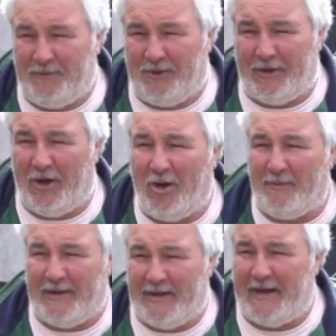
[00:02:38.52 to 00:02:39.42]
not that
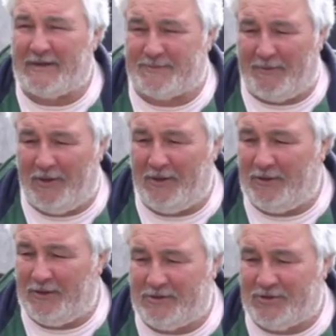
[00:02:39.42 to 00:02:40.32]
I'm any
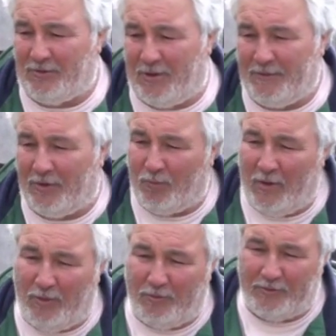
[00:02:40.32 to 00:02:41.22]
expert at all, I'm not a
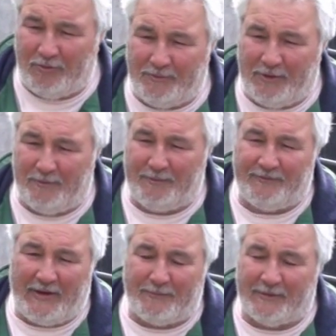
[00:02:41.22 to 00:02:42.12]
welder, I'm not a
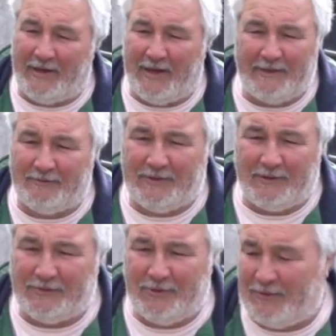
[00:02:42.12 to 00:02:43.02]
fabricator, I
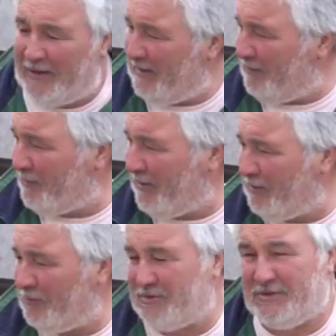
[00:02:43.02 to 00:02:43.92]
don't do that, I break
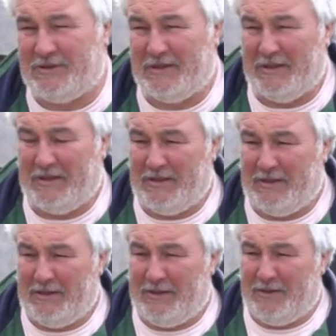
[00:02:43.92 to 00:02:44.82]
horses.
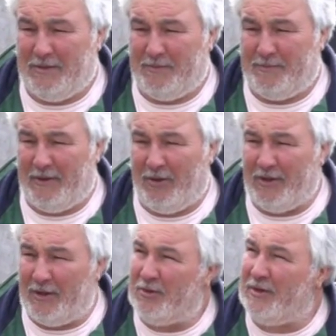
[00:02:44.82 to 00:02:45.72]
But I
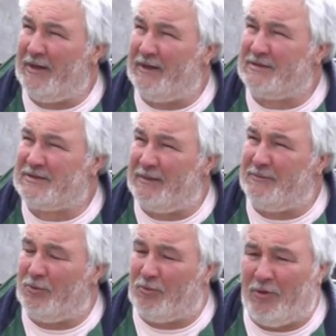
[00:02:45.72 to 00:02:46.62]
had a look at it, it
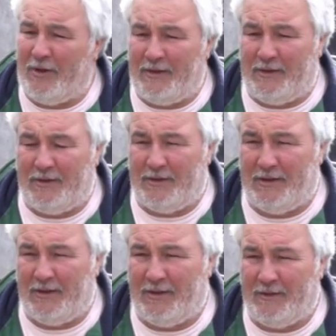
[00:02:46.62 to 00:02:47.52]
seemed alright.
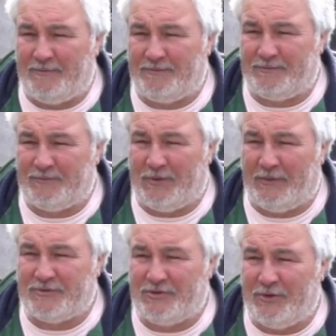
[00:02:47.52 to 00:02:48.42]

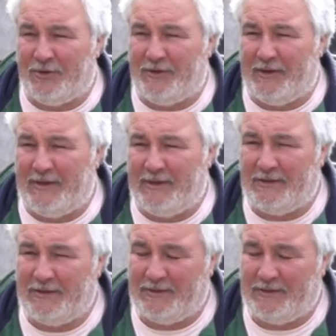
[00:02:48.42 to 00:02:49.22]
I've stood on the,